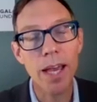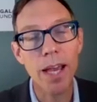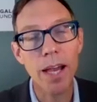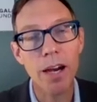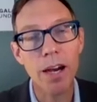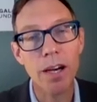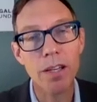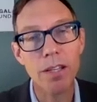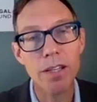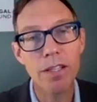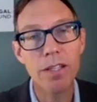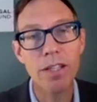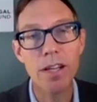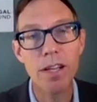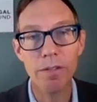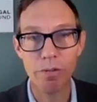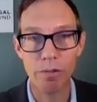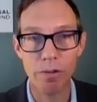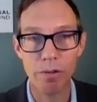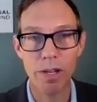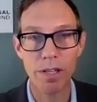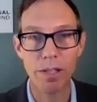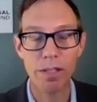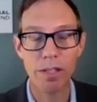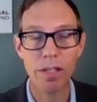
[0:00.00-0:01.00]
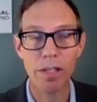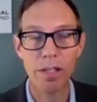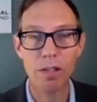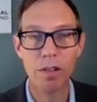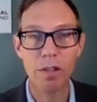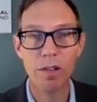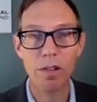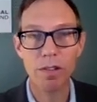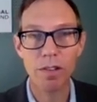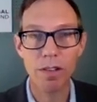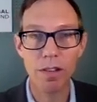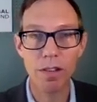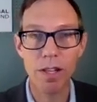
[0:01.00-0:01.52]
they are different.
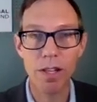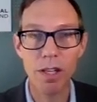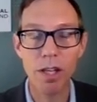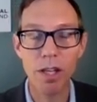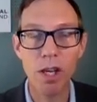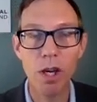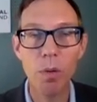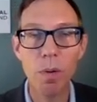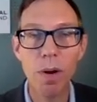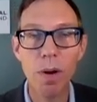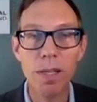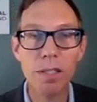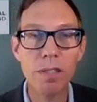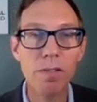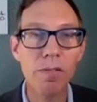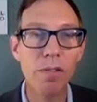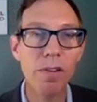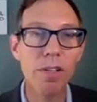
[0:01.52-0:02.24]
The U.S.